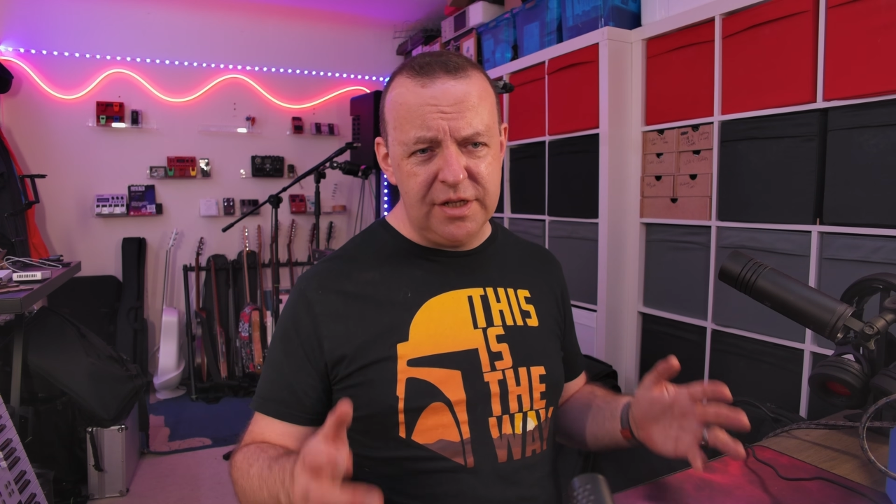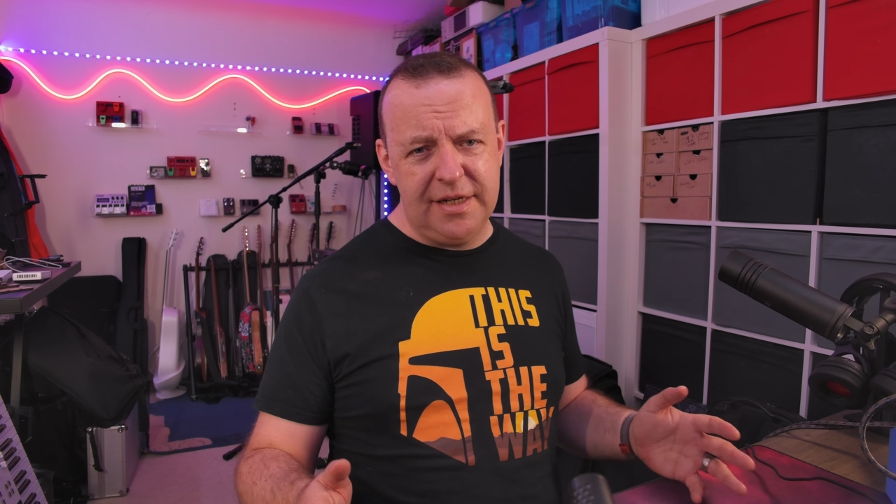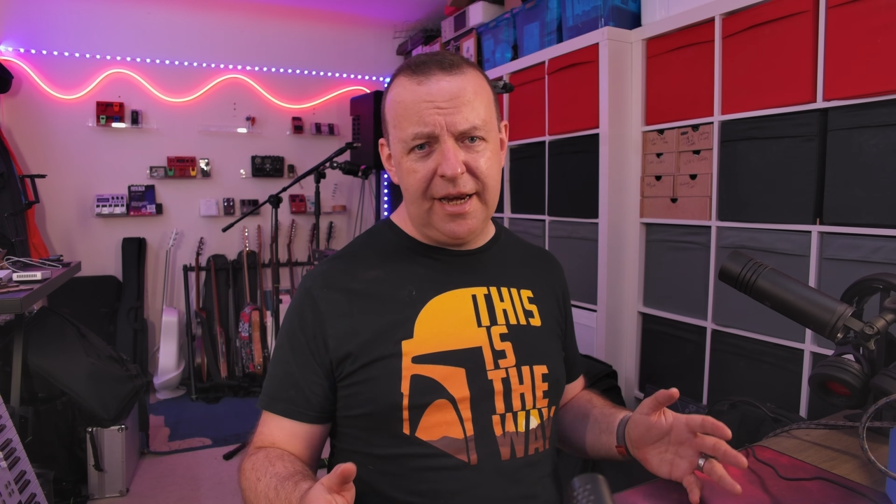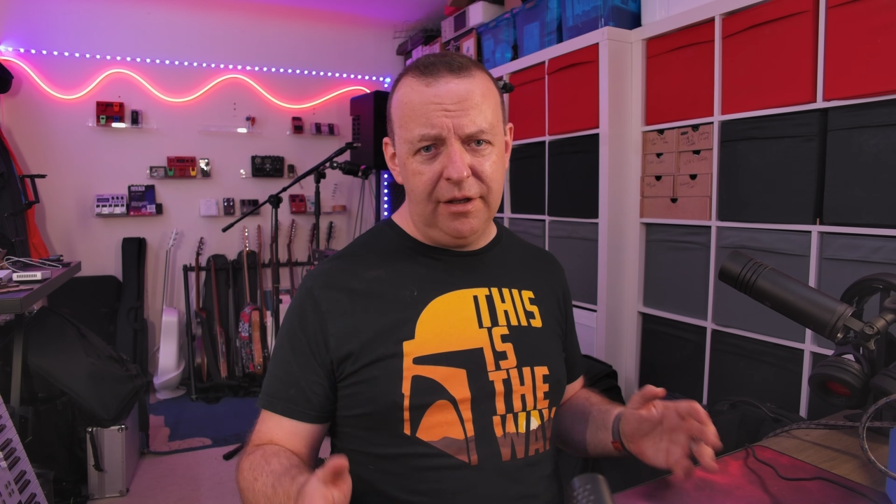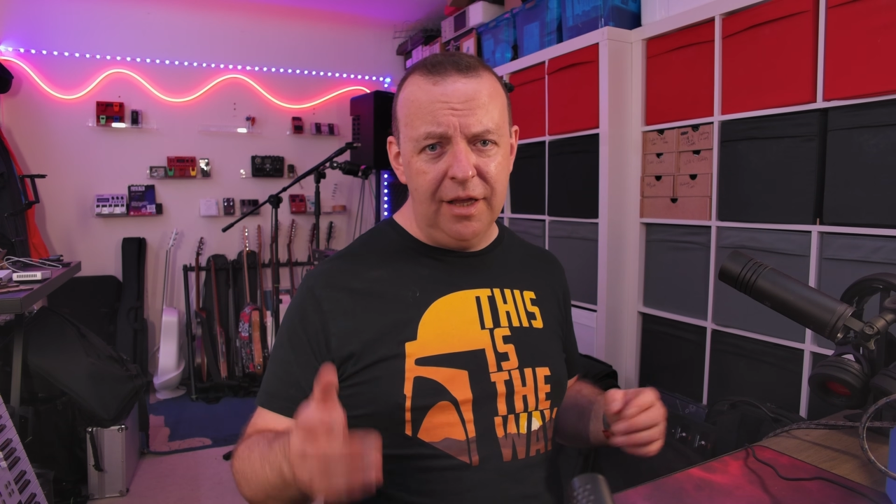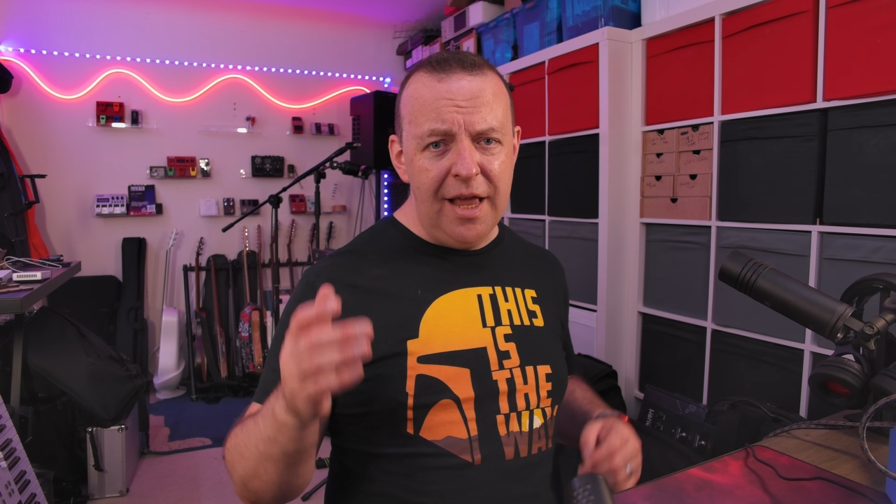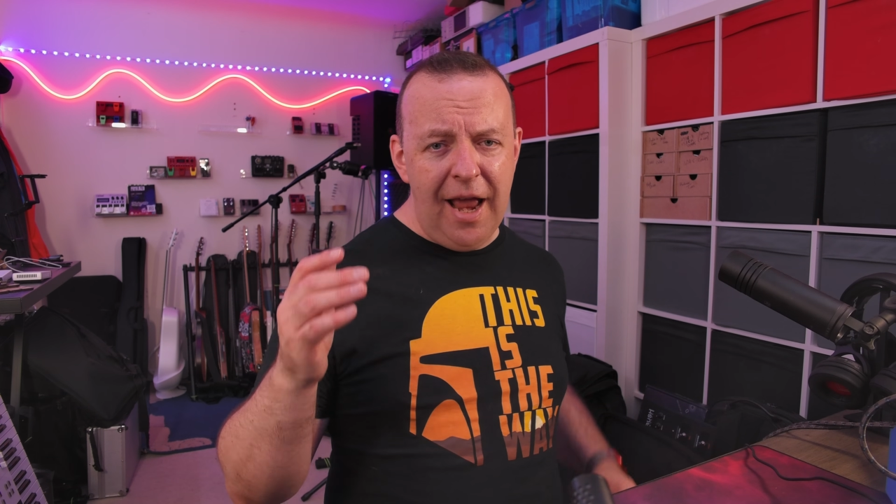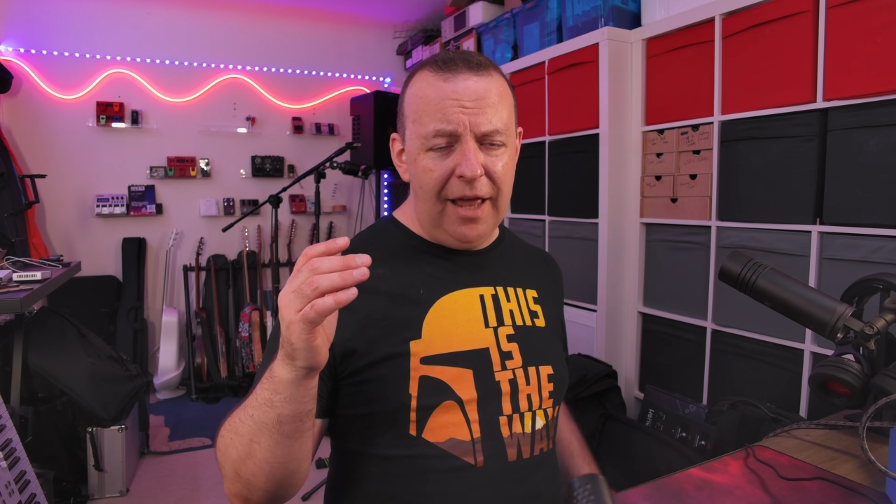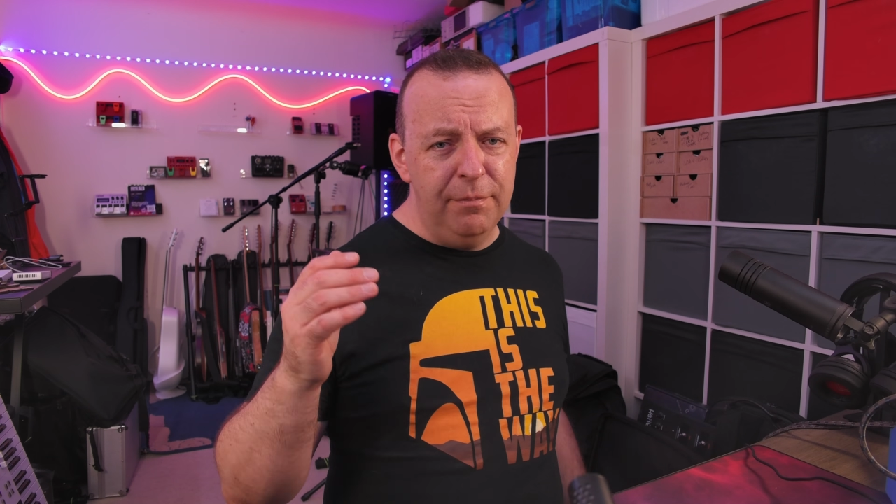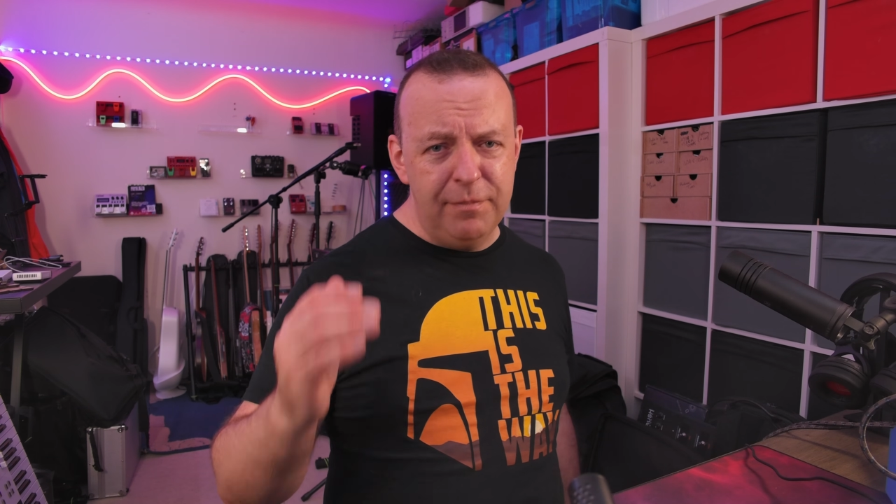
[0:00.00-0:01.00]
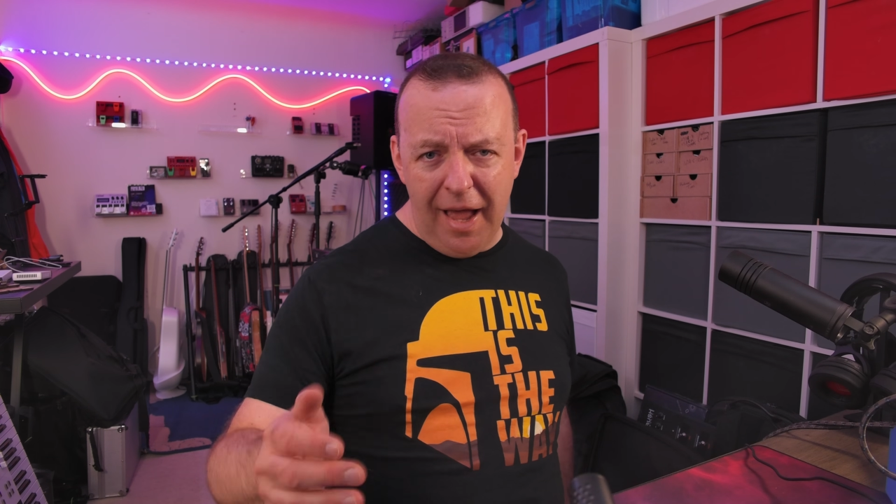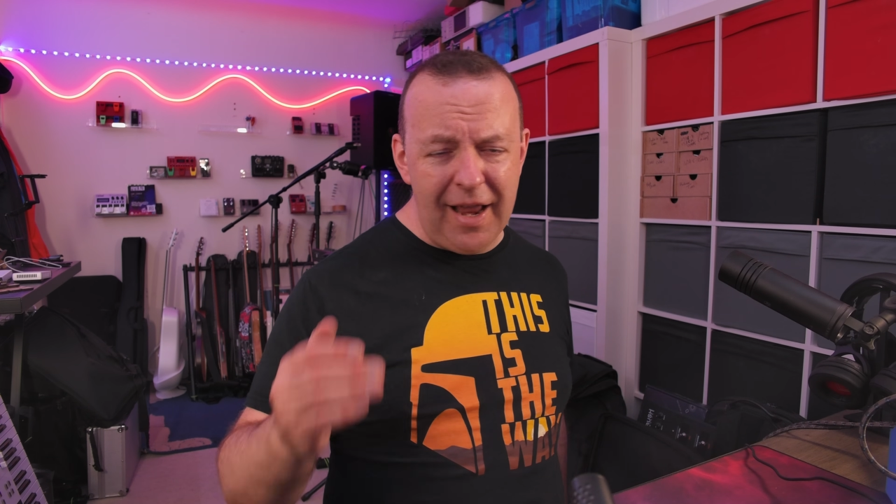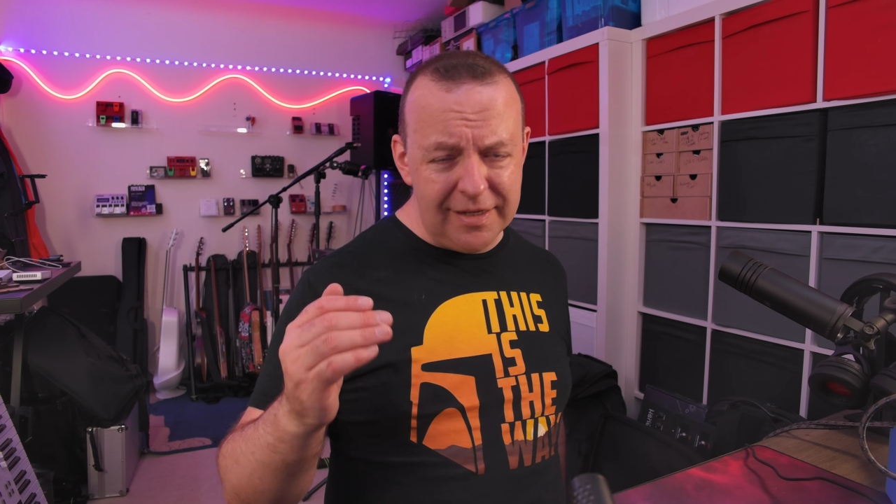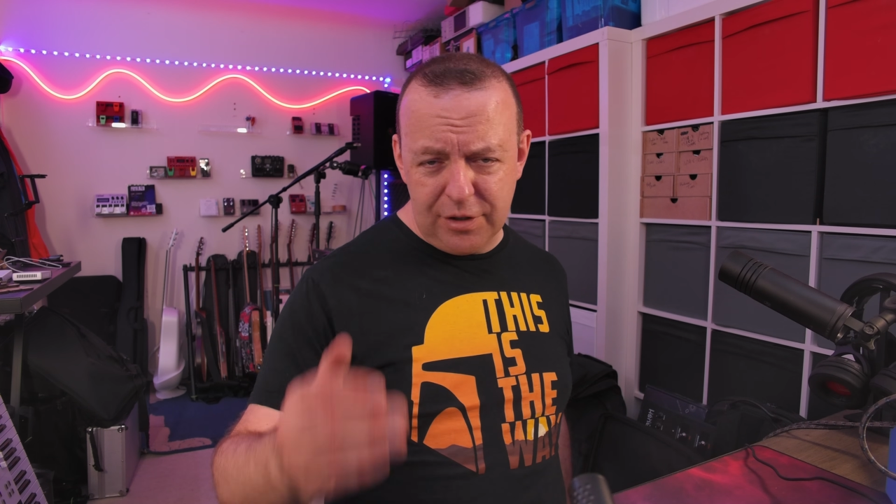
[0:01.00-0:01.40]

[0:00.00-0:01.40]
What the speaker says: sale, and that has